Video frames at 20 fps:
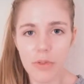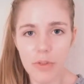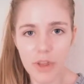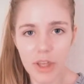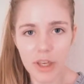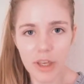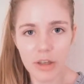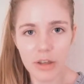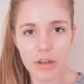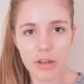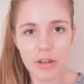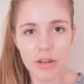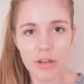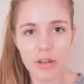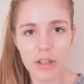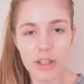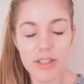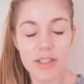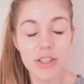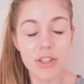thing
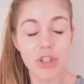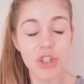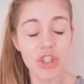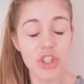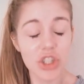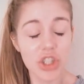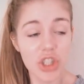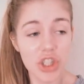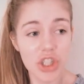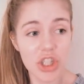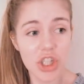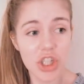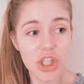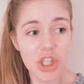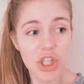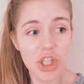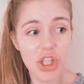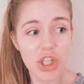because it looks good